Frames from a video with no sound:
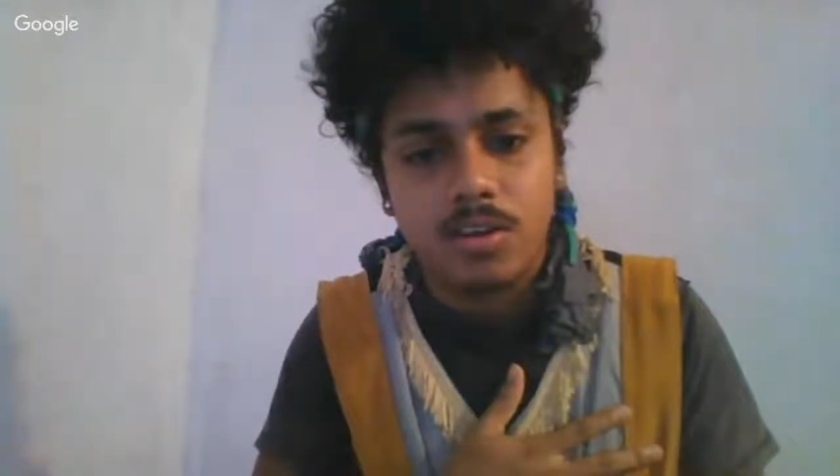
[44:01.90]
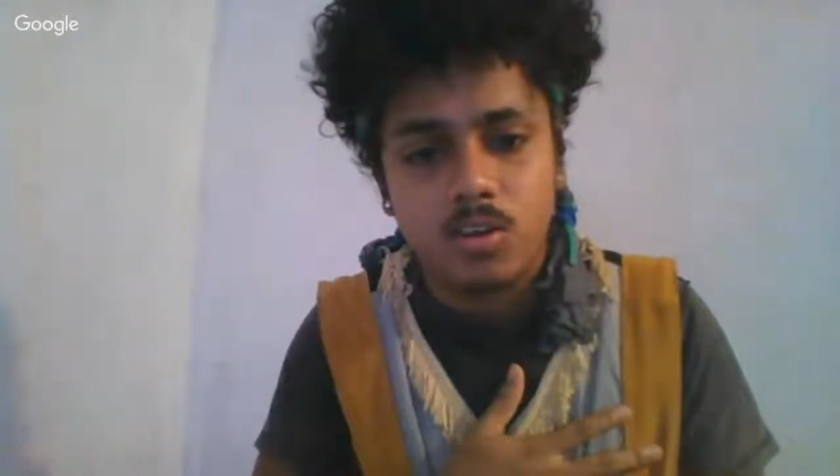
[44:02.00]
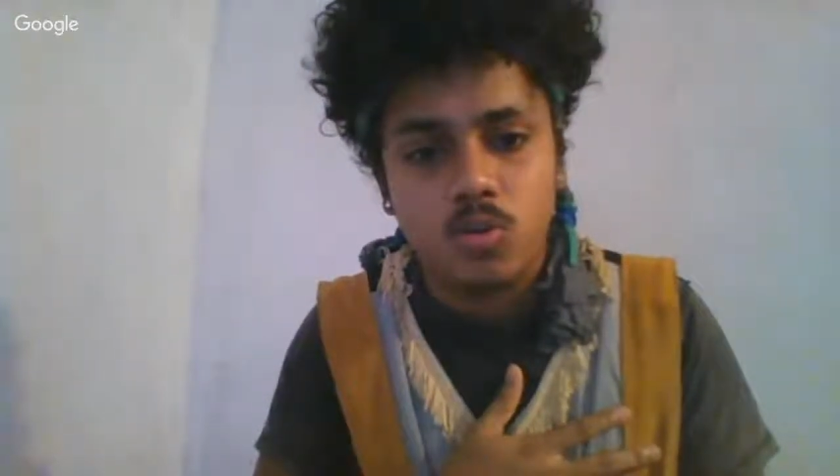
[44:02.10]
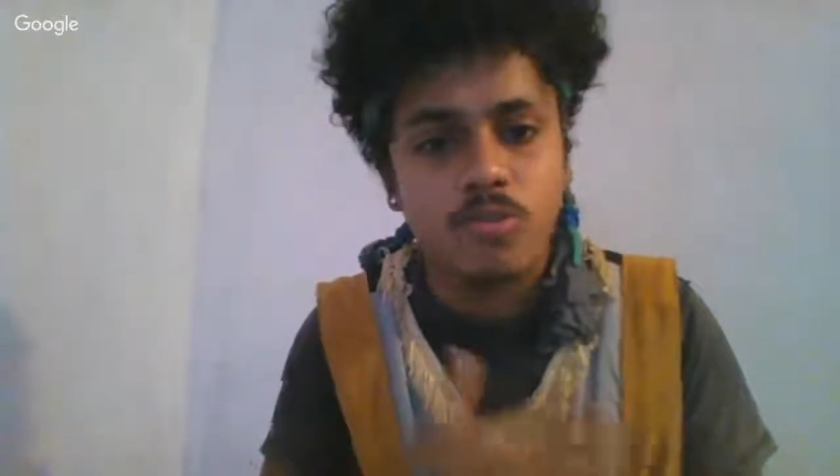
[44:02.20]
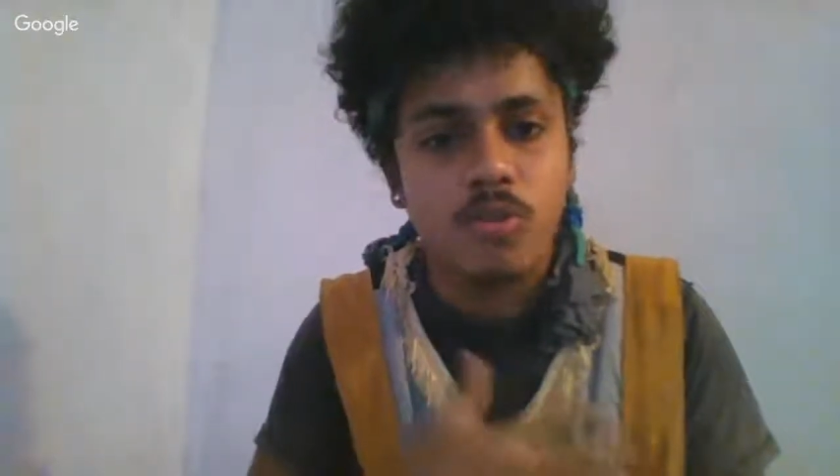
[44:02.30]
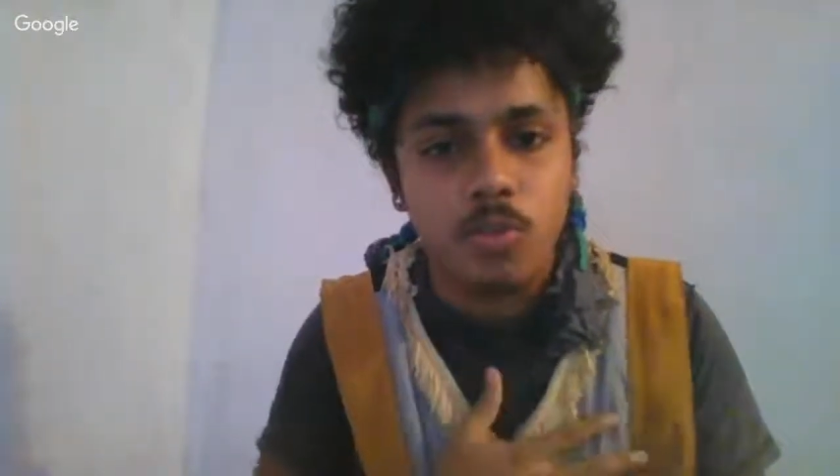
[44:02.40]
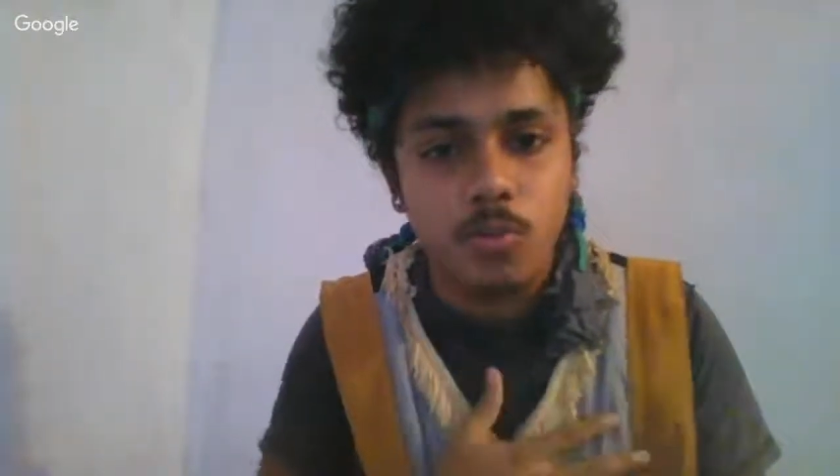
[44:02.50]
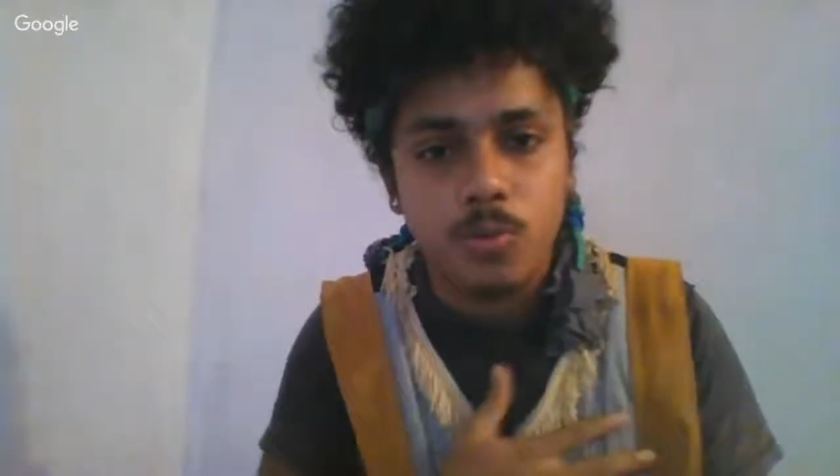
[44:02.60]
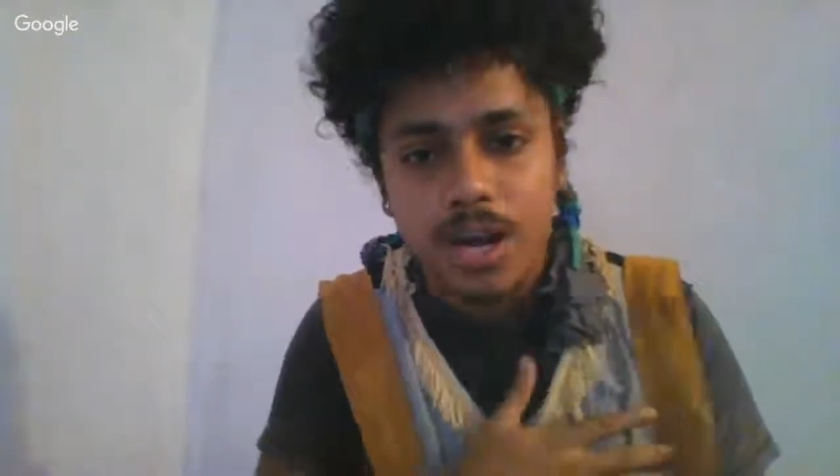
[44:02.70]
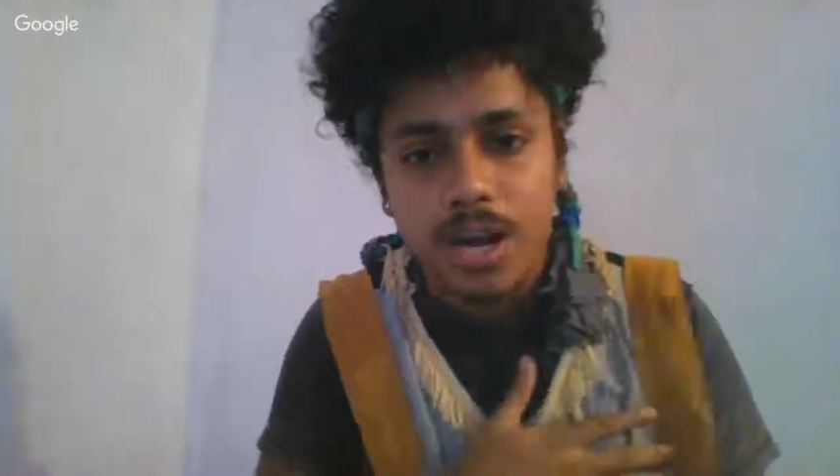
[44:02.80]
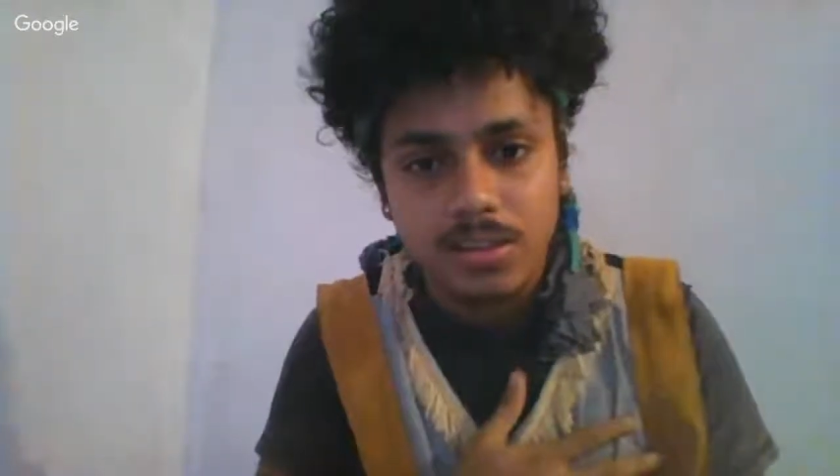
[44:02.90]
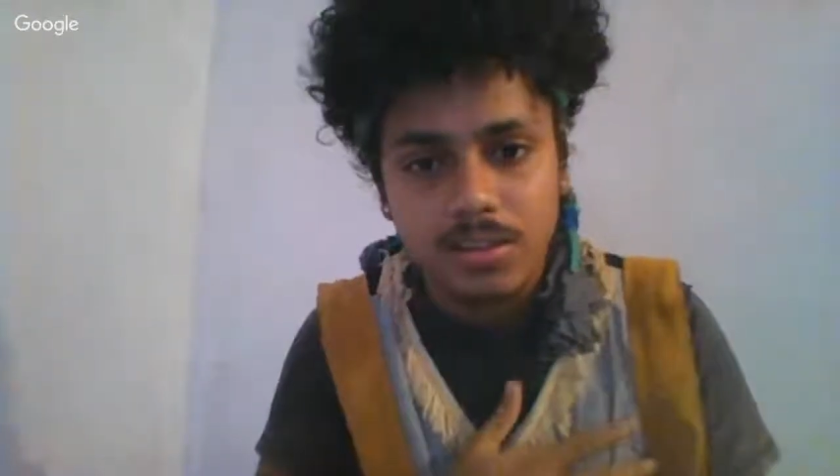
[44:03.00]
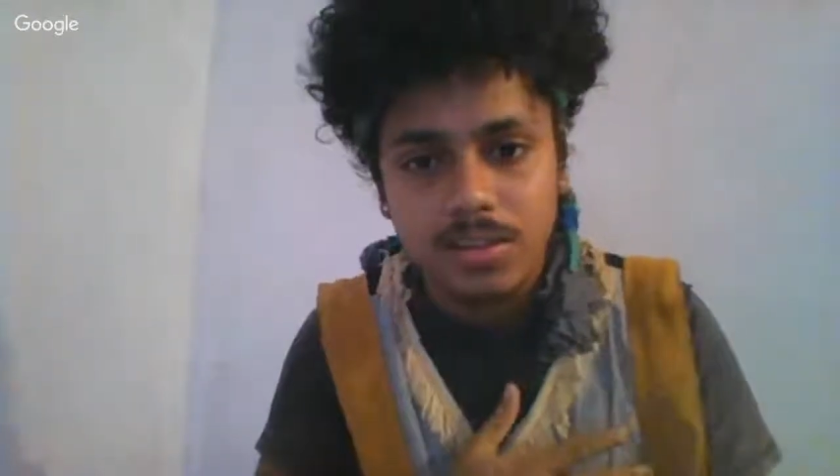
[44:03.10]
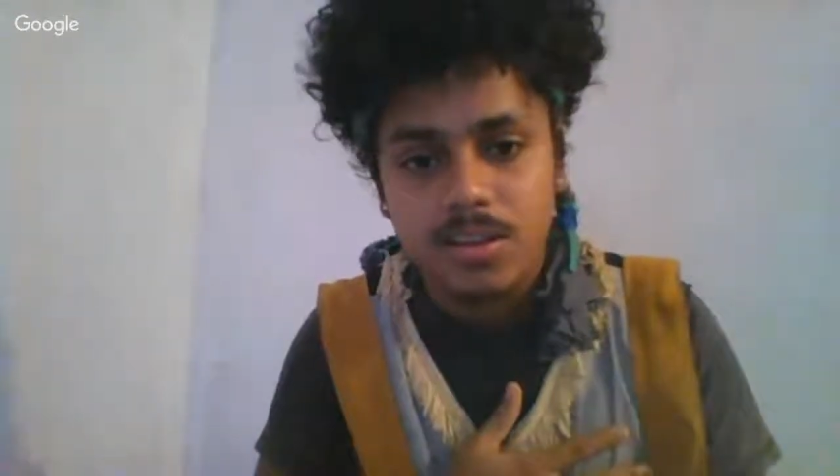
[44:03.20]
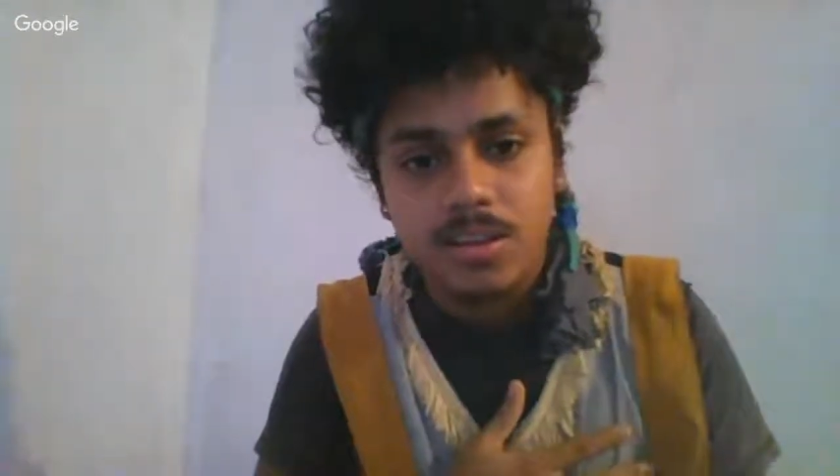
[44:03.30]
we follow we heart,
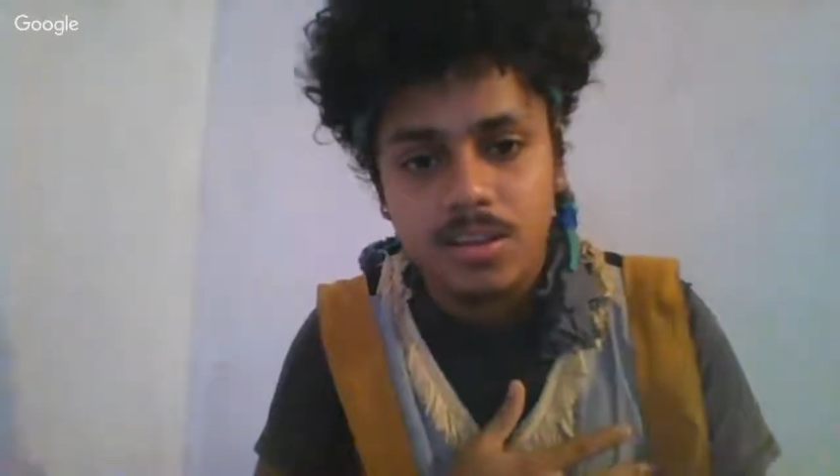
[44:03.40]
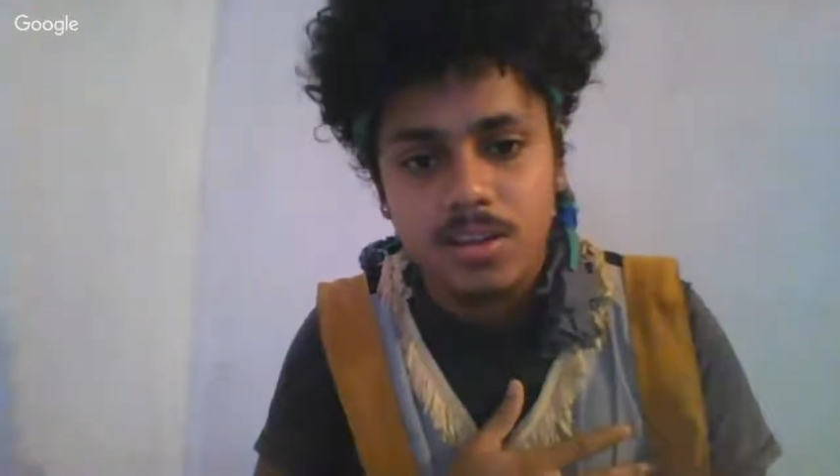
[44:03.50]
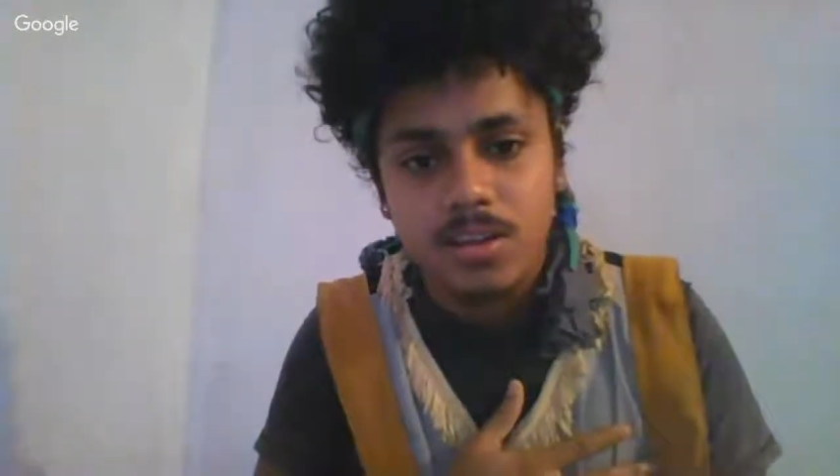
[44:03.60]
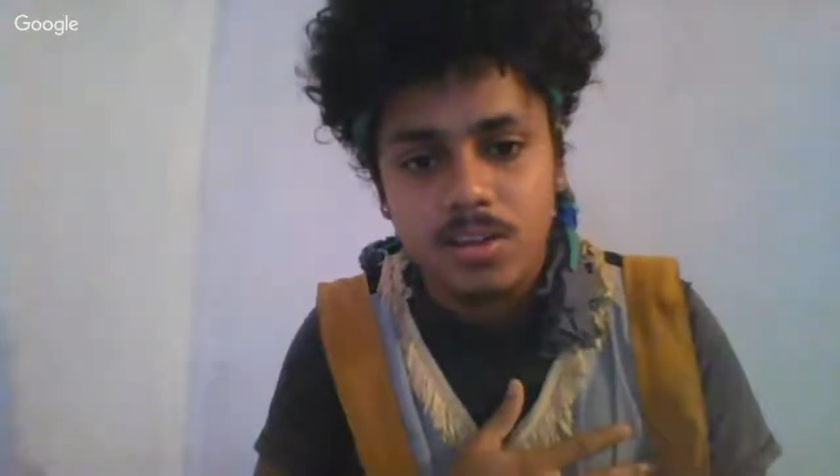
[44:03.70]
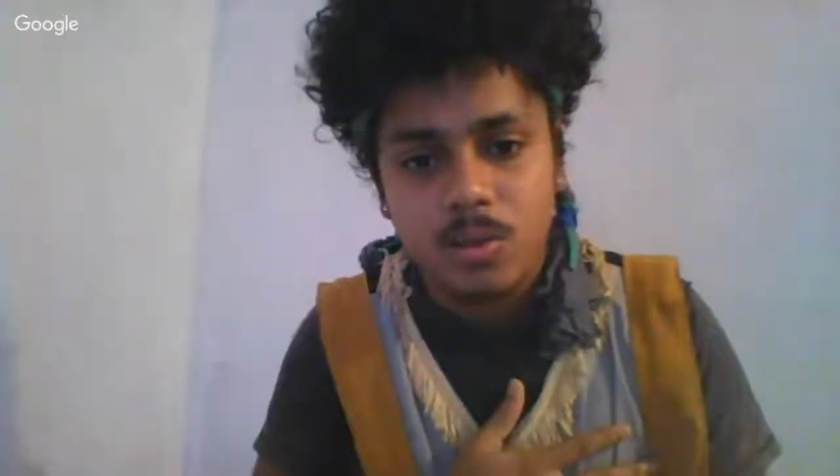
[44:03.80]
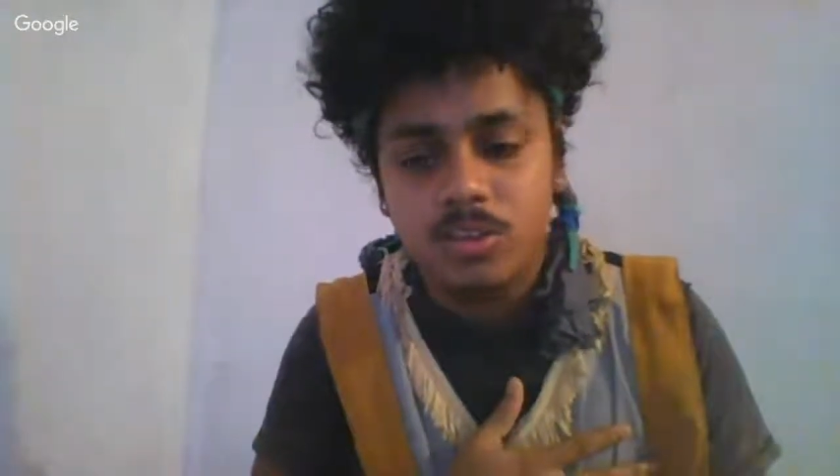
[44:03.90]
we